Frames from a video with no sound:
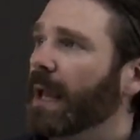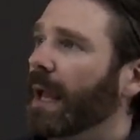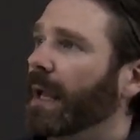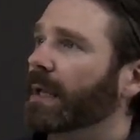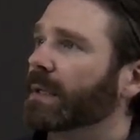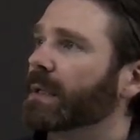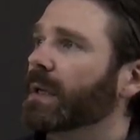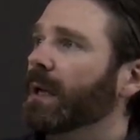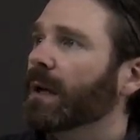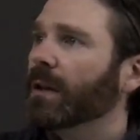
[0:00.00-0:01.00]
And
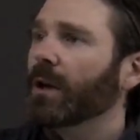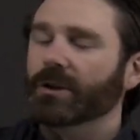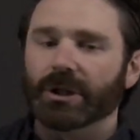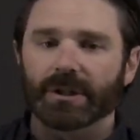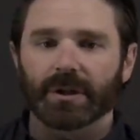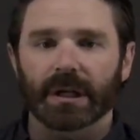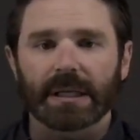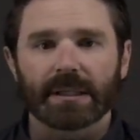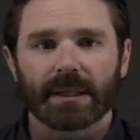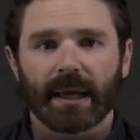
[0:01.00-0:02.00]
logic
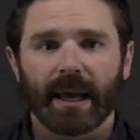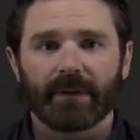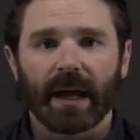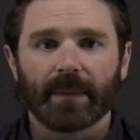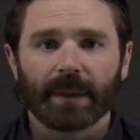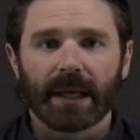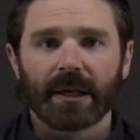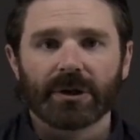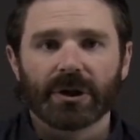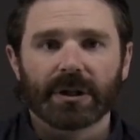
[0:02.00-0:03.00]
circuits have
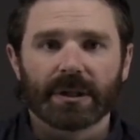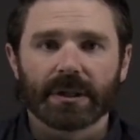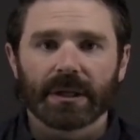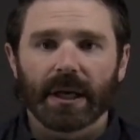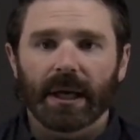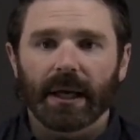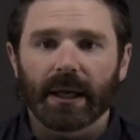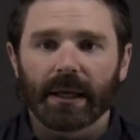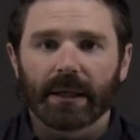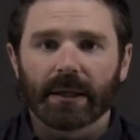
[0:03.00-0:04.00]
applications
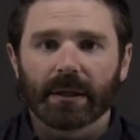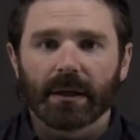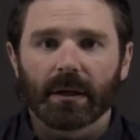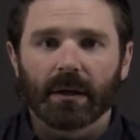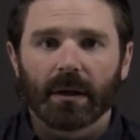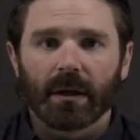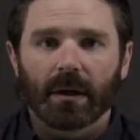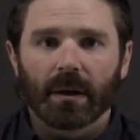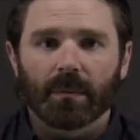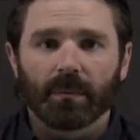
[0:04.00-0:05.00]
in
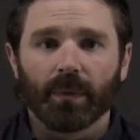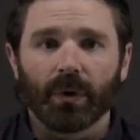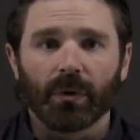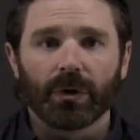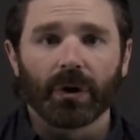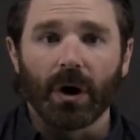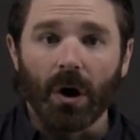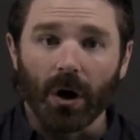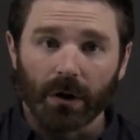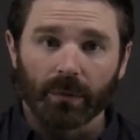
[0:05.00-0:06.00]
both
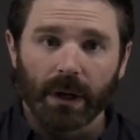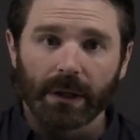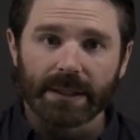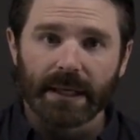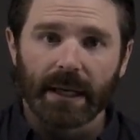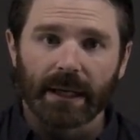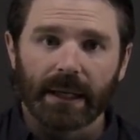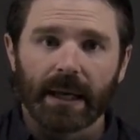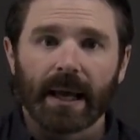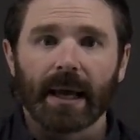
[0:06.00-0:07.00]
hardware design
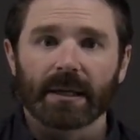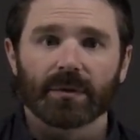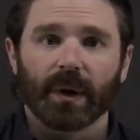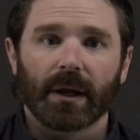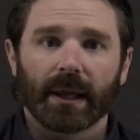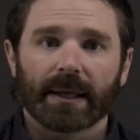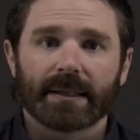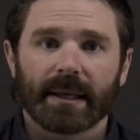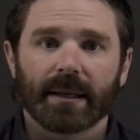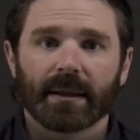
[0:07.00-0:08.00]
as well as
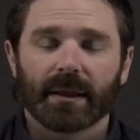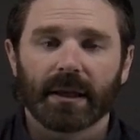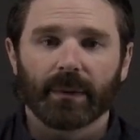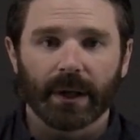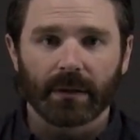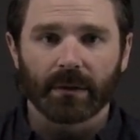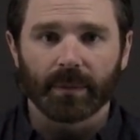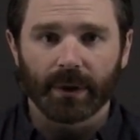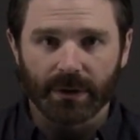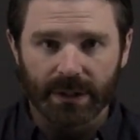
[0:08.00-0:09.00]
in theoretical
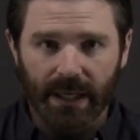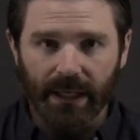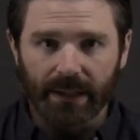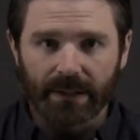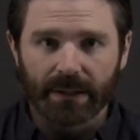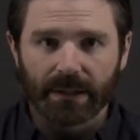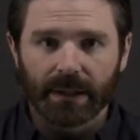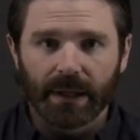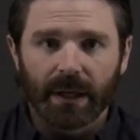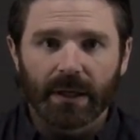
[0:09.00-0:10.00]
computer science.
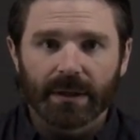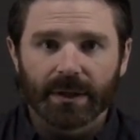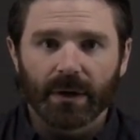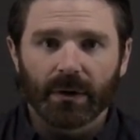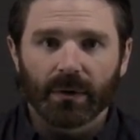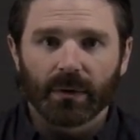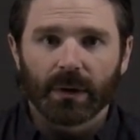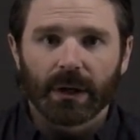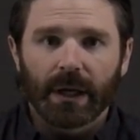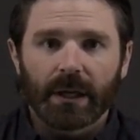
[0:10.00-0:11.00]
So
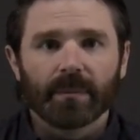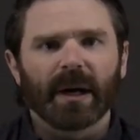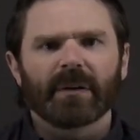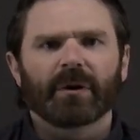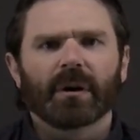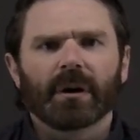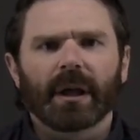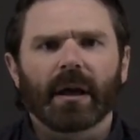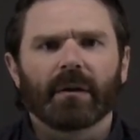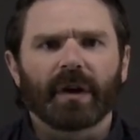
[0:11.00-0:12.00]
you might have heard
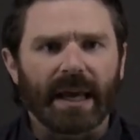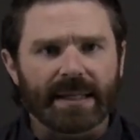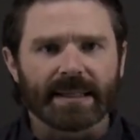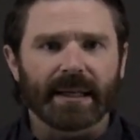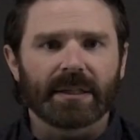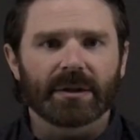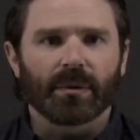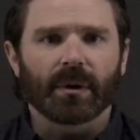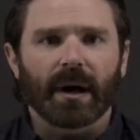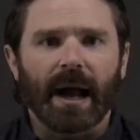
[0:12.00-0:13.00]
of ASICs,
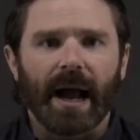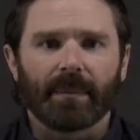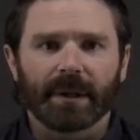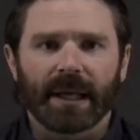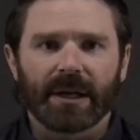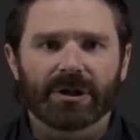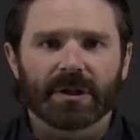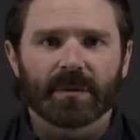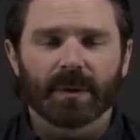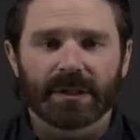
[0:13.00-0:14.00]
or
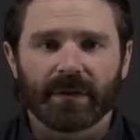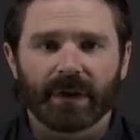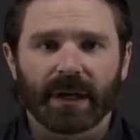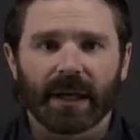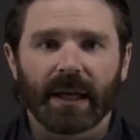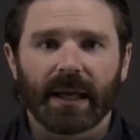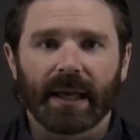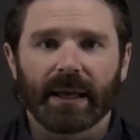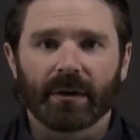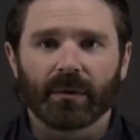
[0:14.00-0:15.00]
application-specific
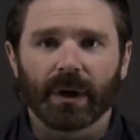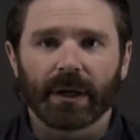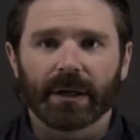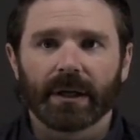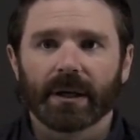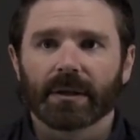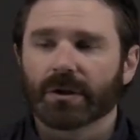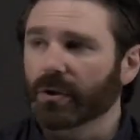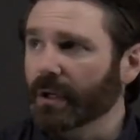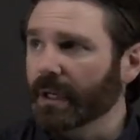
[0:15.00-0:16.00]
integrated
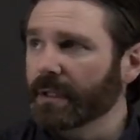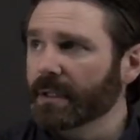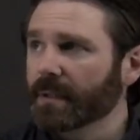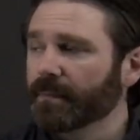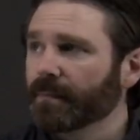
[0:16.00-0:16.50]
circuits,